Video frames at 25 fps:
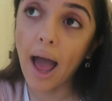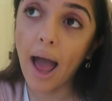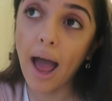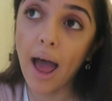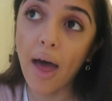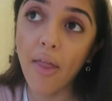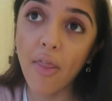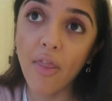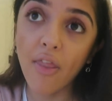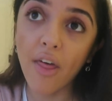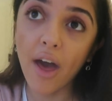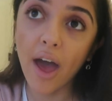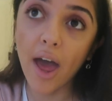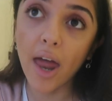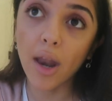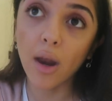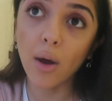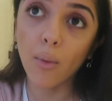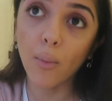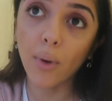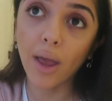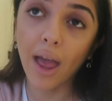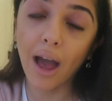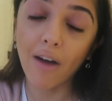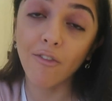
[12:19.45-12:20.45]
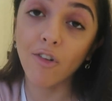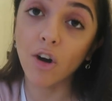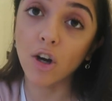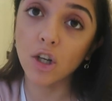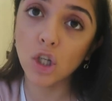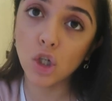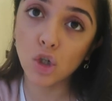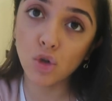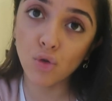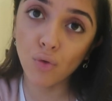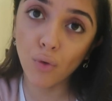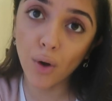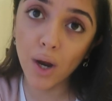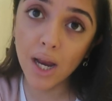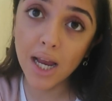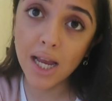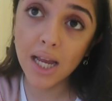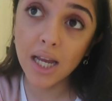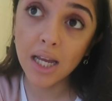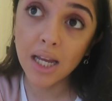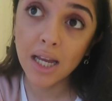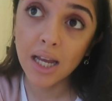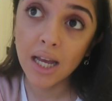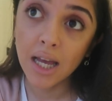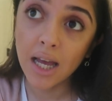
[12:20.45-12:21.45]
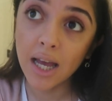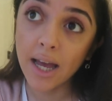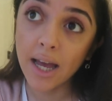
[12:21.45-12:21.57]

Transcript: And then we have our tree.